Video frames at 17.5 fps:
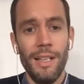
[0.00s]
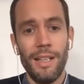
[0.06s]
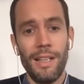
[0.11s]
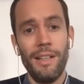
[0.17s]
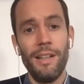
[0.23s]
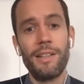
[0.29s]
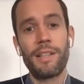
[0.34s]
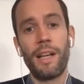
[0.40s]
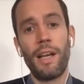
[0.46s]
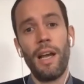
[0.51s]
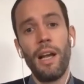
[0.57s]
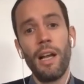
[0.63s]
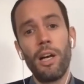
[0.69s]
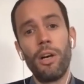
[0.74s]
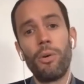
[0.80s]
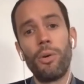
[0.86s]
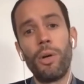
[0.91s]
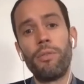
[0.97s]
In the Sahel,
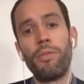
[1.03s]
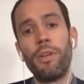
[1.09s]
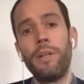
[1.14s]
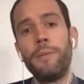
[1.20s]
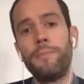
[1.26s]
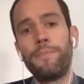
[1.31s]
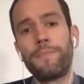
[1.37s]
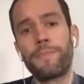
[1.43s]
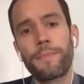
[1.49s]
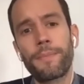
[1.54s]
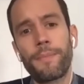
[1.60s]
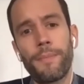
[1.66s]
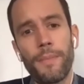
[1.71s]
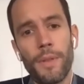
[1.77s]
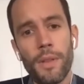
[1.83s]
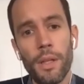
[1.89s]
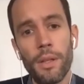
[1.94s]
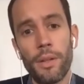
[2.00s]
however,
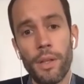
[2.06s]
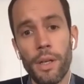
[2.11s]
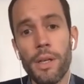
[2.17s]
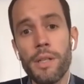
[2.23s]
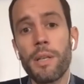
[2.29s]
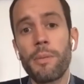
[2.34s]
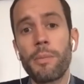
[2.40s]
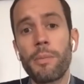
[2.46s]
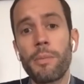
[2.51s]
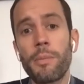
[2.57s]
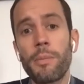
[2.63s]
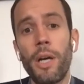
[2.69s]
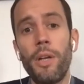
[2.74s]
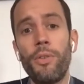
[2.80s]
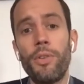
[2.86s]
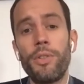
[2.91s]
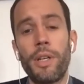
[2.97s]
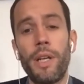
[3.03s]
there are some
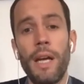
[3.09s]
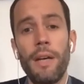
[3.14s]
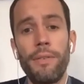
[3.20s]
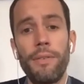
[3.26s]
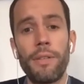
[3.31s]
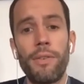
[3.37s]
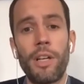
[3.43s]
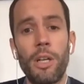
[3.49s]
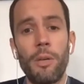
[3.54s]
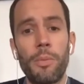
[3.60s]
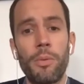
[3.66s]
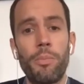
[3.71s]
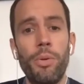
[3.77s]
countries that have developed